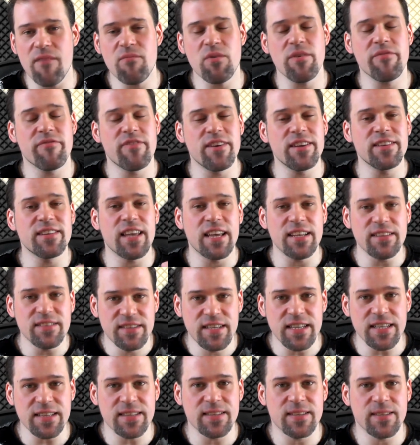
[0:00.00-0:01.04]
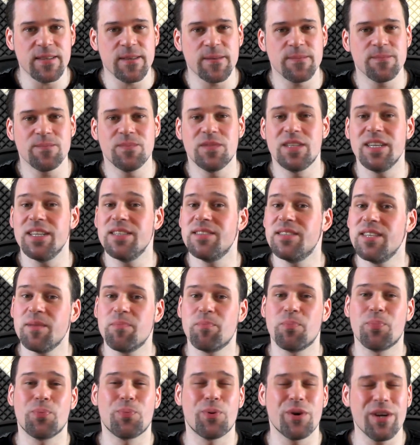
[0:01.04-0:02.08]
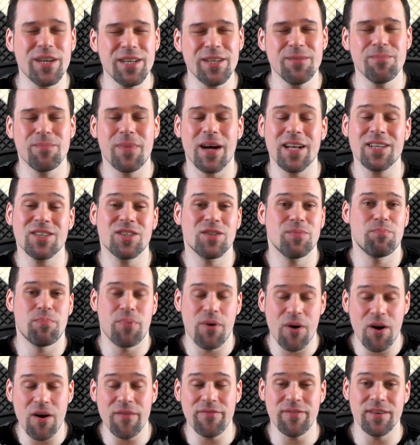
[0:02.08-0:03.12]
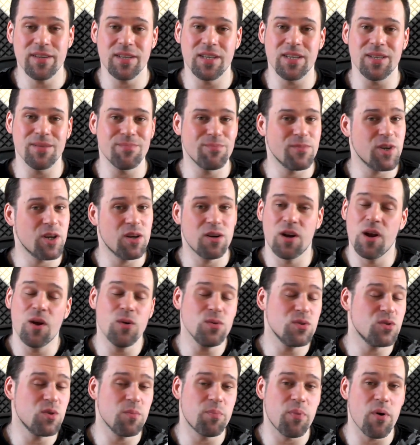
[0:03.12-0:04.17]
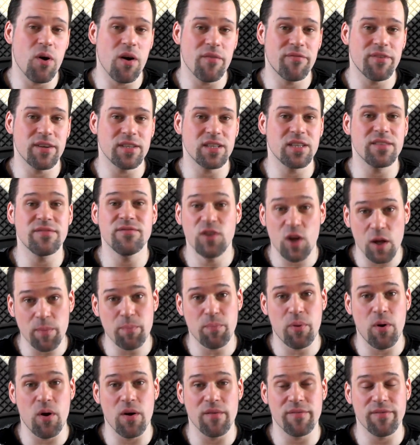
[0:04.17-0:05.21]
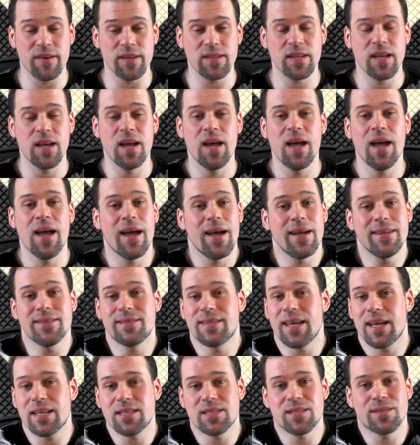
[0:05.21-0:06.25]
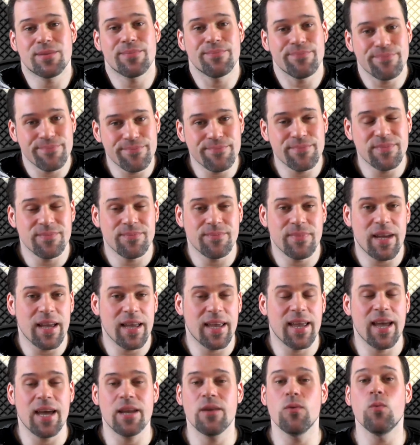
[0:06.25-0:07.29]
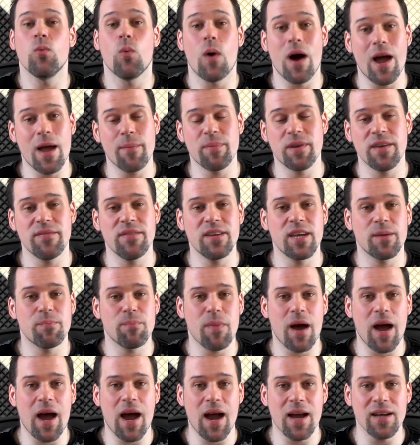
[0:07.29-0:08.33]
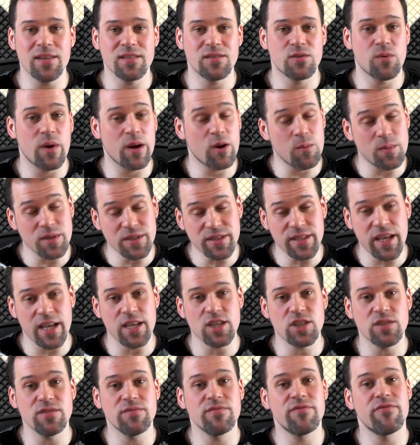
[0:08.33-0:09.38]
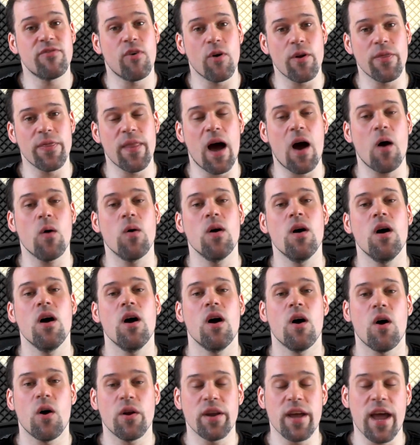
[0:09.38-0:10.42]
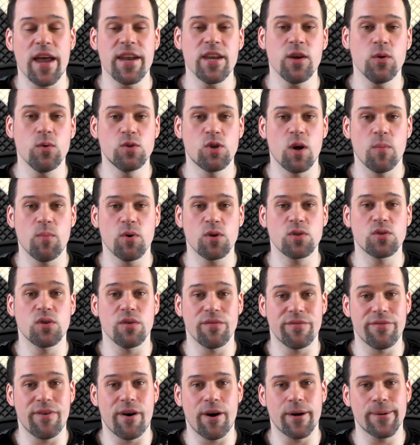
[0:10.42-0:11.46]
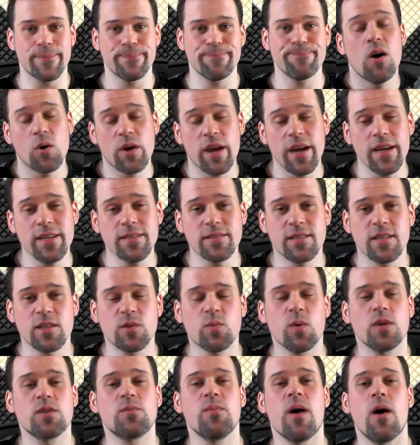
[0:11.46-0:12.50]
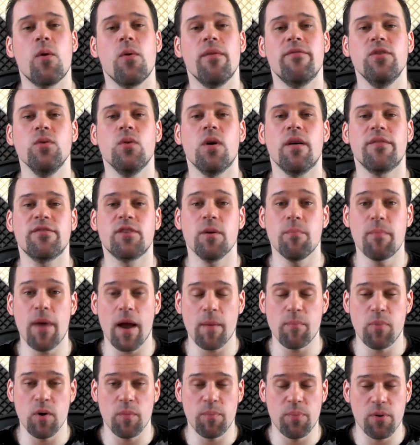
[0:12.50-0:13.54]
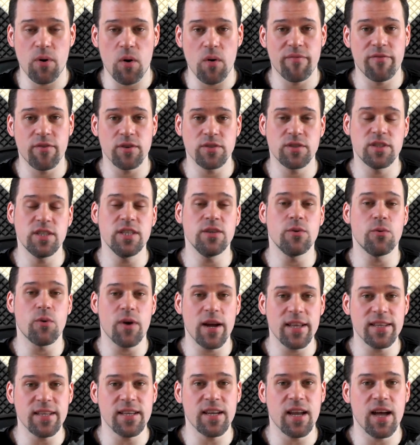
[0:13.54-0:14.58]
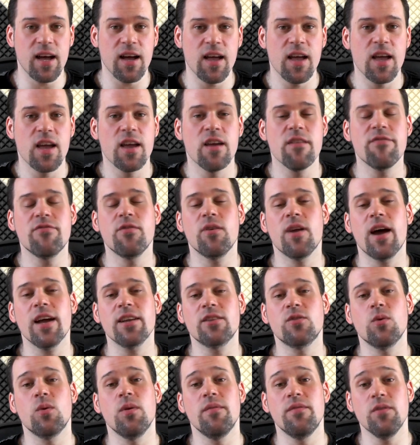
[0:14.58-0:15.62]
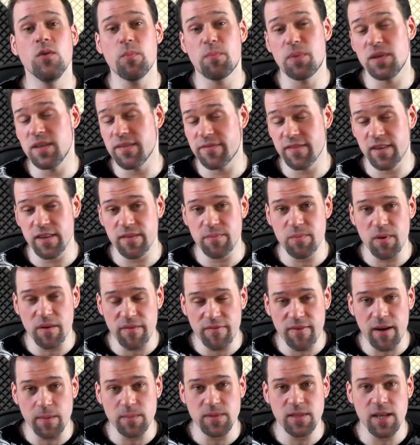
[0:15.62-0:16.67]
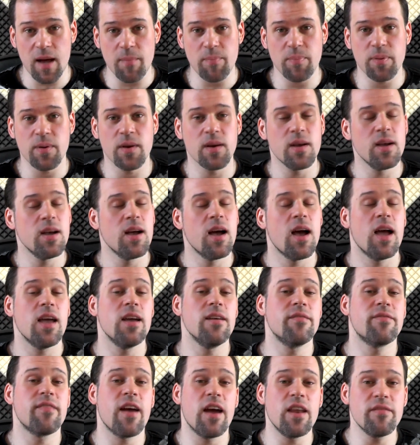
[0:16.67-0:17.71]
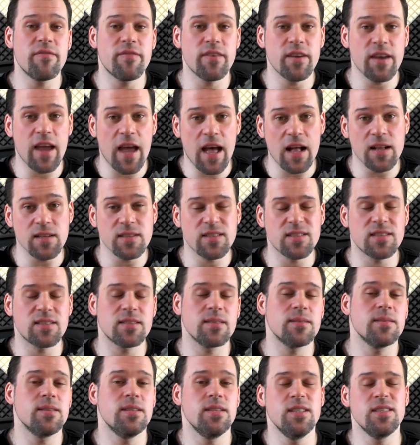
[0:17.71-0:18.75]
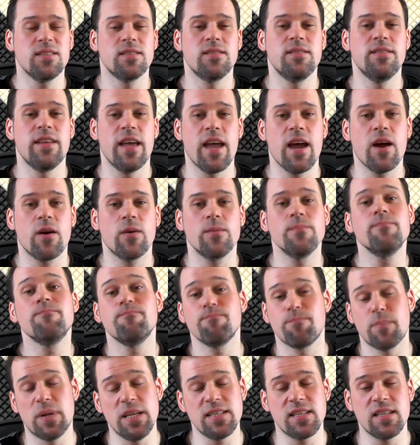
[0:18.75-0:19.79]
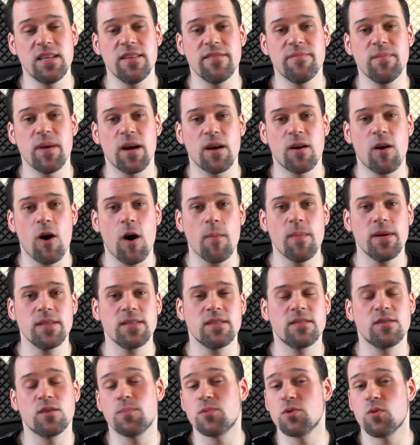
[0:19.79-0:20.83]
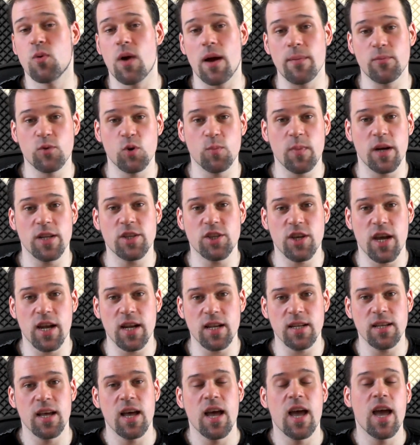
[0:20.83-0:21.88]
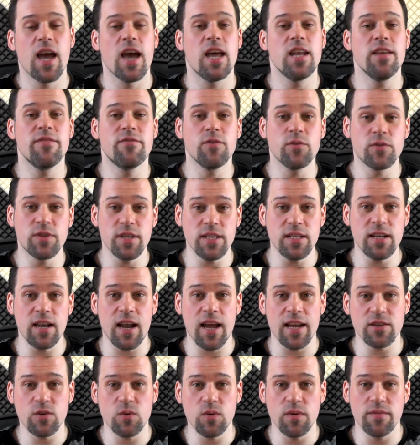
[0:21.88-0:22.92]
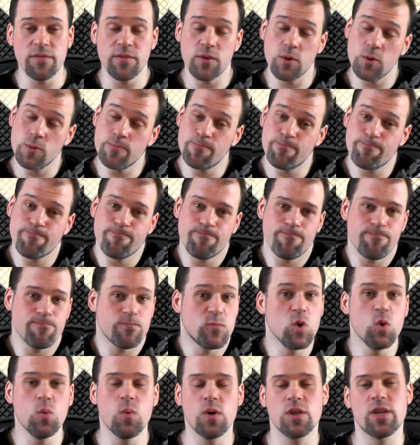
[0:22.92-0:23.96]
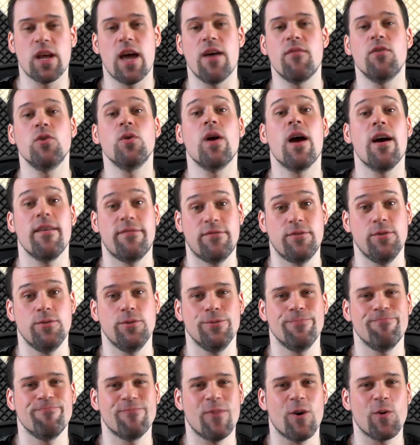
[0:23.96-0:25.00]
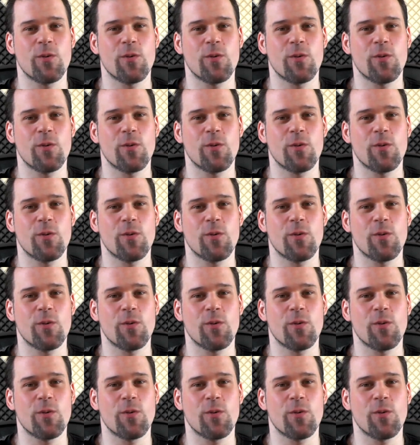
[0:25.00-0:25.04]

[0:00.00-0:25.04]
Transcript: Everything they did, they did pretty much perfectly, close to perfect, if not perfect. And that's again why I'm giving it my highest recommendation for now on any Ultrabook so far. Okay, this was my review of the MacBook Pro 13 Retina. If you like the review, please give me a thumbs up. If anything else is there Please leave me a comment, subscribe to my channel, and if you did not like the review, do whatever you have to do.